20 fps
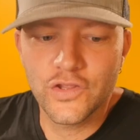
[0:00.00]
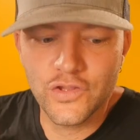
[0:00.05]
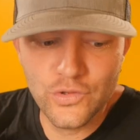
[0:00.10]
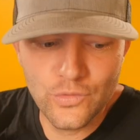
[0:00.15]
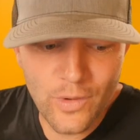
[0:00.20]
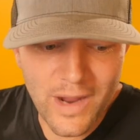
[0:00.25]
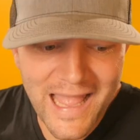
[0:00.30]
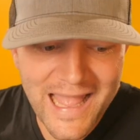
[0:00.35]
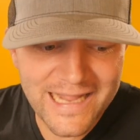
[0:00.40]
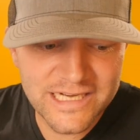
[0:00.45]

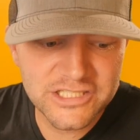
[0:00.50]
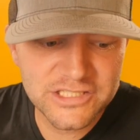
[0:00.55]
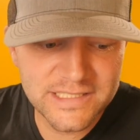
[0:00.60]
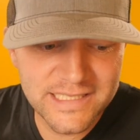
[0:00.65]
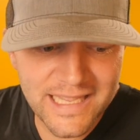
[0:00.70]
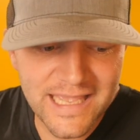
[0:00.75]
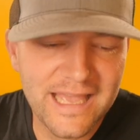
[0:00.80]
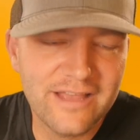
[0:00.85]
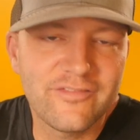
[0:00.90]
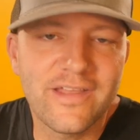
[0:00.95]
You actually
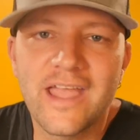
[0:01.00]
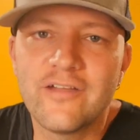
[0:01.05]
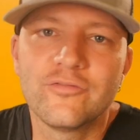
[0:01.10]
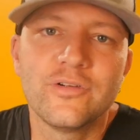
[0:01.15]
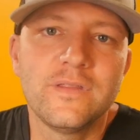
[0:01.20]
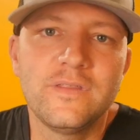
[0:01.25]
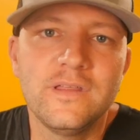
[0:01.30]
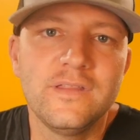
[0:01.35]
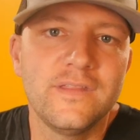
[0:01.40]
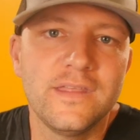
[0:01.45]
have
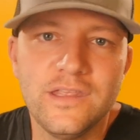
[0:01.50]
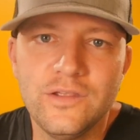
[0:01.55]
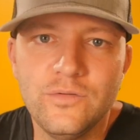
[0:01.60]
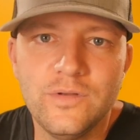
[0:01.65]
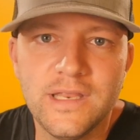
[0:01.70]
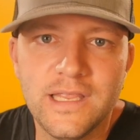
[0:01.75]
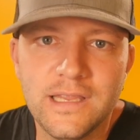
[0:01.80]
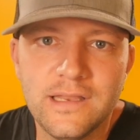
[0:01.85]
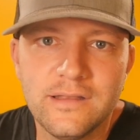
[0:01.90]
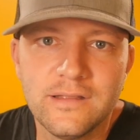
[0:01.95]
everything that you
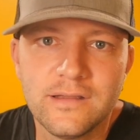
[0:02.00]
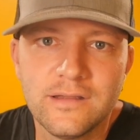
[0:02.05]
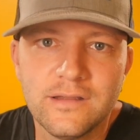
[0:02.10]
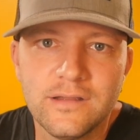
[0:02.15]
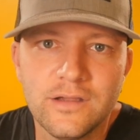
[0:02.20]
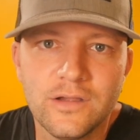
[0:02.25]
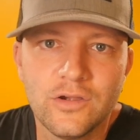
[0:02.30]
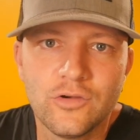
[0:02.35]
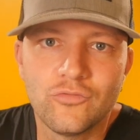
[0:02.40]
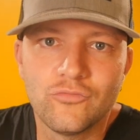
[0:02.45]
need
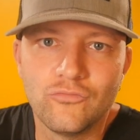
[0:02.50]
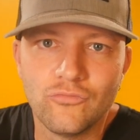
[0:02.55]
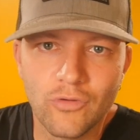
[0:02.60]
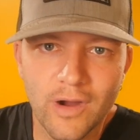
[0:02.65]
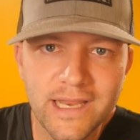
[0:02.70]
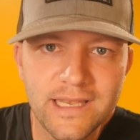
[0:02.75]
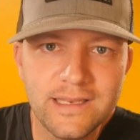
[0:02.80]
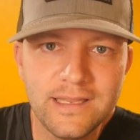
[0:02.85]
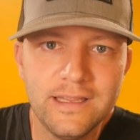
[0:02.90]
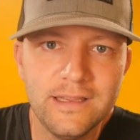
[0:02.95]

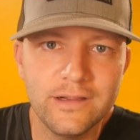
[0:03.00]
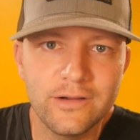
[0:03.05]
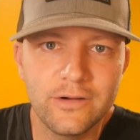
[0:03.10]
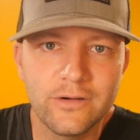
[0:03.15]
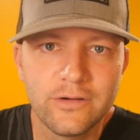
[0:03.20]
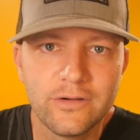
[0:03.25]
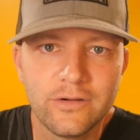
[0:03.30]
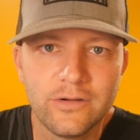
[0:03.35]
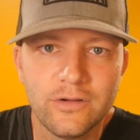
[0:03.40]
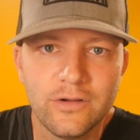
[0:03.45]
right here,
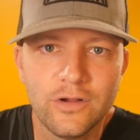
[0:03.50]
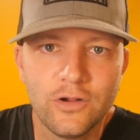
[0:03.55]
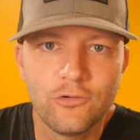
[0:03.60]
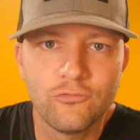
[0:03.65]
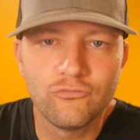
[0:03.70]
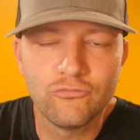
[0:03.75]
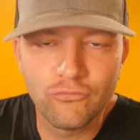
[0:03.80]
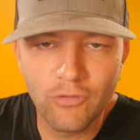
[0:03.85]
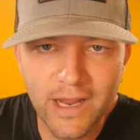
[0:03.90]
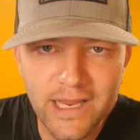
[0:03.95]

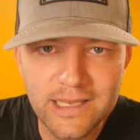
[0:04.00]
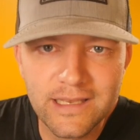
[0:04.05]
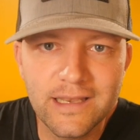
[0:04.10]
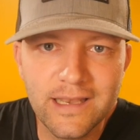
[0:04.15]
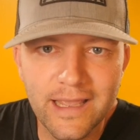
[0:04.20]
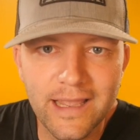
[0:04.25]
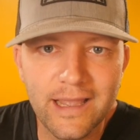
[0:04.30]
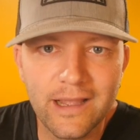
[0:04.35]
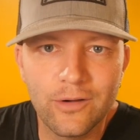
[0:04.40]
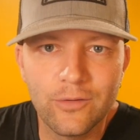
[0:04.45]
right
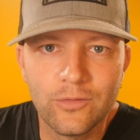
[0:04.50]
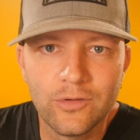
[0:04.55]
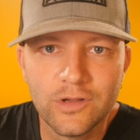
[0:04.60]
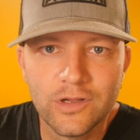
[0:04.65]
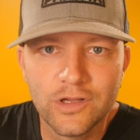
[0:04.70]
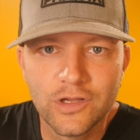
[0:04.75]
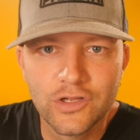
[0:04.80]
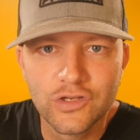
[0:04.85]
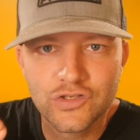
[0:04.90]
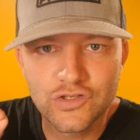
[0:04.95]
now,
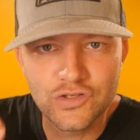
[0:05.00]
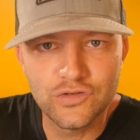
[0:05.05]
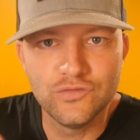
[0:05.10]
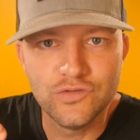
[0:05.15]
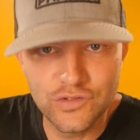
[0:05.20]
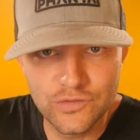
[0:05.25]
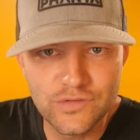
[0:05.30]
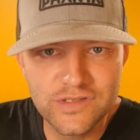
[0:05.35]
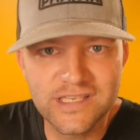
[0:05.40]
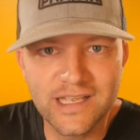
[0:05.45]
to
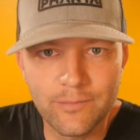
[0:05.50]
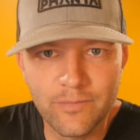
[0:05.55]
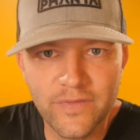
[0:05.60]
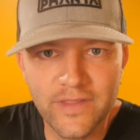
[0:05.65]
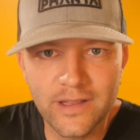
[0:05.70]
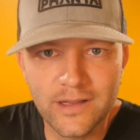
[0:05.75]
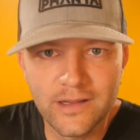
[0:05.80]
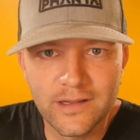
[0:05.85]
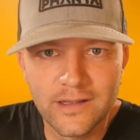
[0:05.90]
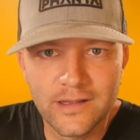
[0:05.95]
do
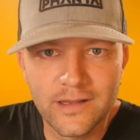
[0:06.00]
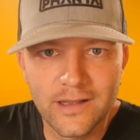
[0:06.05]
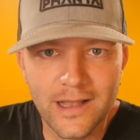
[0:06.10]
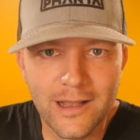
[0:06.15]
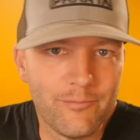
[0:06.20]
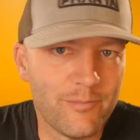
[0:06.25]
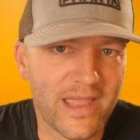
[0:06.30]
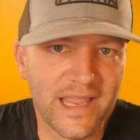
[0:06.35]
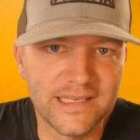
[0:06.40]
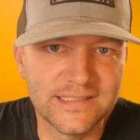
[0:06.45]
something
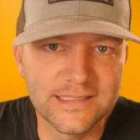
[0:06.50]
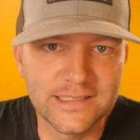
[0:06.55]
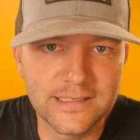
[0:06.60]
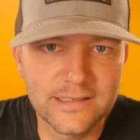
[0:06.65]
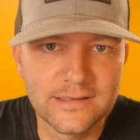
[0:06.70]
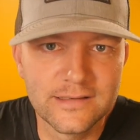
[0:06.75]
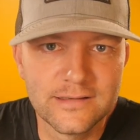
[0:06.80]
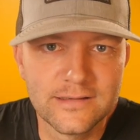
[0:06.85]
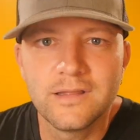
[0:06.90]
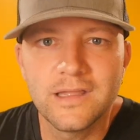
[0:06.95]
amazing.
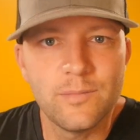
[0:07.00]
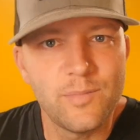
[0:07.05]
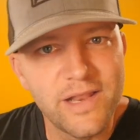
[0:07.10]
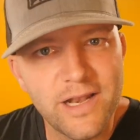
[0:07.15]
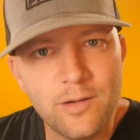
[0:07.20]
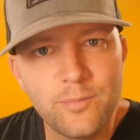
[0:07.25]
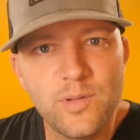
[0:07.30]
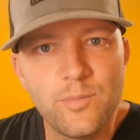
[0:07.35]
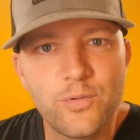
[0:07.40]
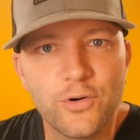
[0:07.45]
It may
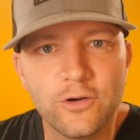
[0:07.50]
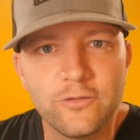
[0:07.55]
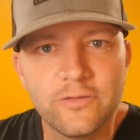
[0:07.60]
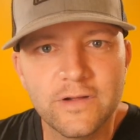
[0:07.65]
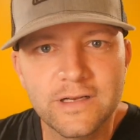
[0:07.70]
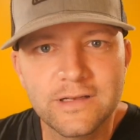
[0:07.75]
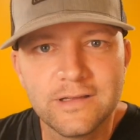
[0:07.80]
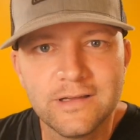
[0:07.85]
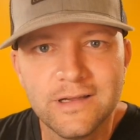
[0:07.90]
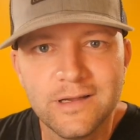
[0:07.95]
not be
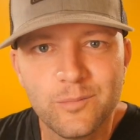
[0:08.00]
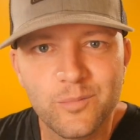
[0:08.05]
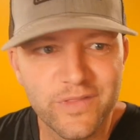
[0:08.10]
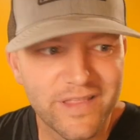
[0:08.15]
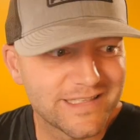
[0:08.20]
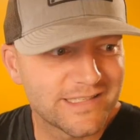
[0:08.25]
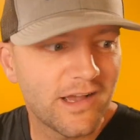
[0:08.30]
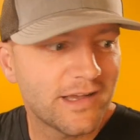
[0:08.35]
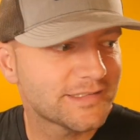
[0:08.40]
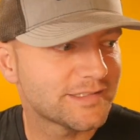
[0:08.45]
perfect, but
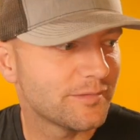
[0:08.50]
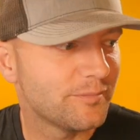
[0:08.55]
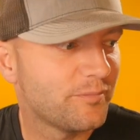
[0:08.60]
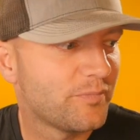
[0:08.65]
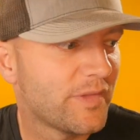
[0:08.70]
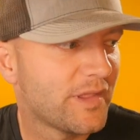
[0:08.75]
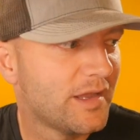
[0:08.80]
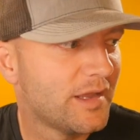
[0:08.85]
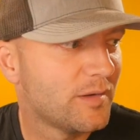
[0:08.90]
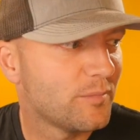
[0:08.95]
that's awesome
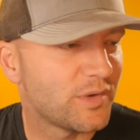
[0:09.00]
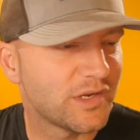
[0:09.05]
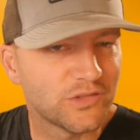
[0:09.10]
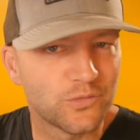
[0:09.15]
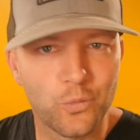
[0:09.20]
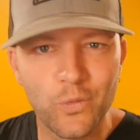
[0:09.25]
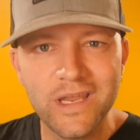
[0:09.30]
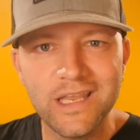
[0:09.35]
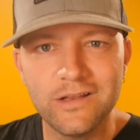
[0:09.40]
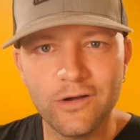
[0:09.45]
because
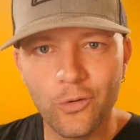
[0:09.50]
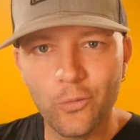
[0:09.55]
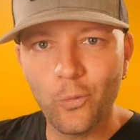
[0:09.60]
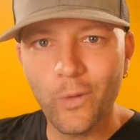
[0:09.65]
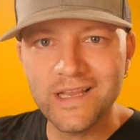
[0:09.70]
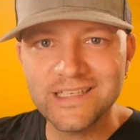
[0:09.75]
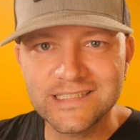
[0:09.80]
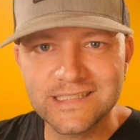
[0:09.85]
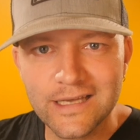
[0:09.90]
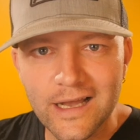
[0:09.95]
we don't
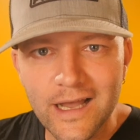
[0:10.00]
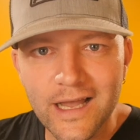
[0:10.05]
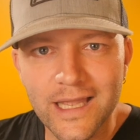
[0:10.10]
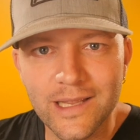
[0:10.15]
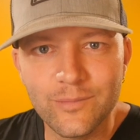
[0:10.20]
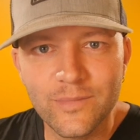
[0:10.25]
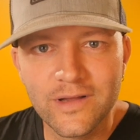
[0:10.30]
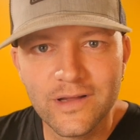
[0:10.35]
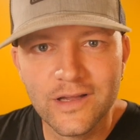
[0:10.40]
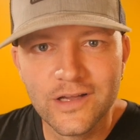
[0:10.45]
waste
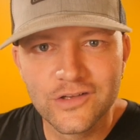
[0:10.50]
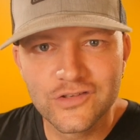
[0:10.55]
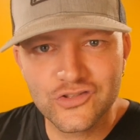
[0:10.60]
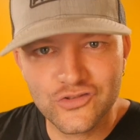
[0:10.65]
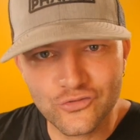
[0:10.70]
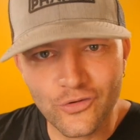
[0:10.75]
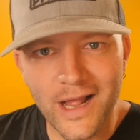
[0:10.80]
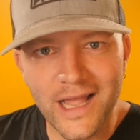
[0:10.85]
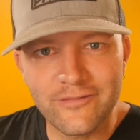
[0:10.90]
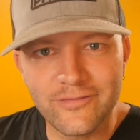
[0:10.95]
time
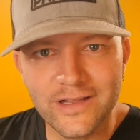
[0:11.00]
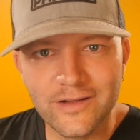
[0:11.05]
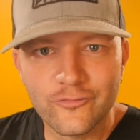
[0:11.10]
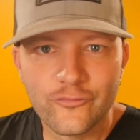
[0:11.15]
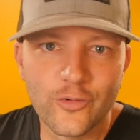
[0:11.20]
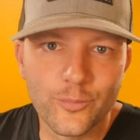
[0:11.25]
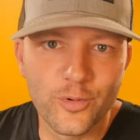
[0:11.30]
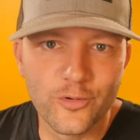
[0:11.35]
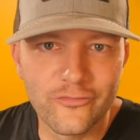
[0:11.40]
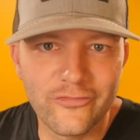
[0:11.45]
striving
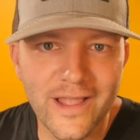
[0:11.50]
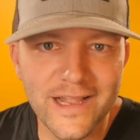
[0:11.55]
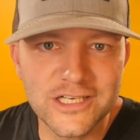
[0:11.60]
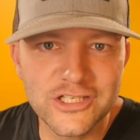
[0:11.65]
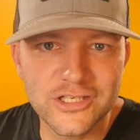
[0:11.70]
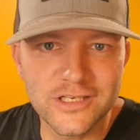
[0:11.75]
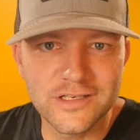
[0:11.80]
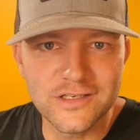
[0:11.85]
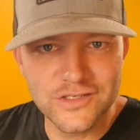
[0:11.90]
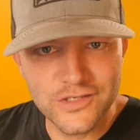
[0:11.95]
for
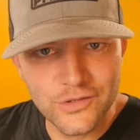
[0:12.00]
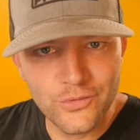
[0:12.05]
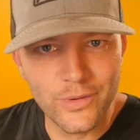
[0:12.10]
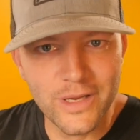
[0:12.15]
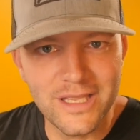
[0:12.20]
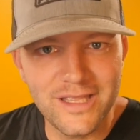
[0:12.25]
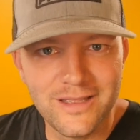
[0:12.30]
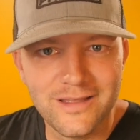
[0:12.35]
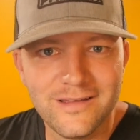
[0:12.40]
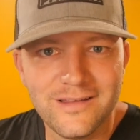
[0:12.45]
perfection, do
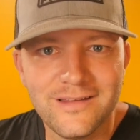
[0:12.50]
we?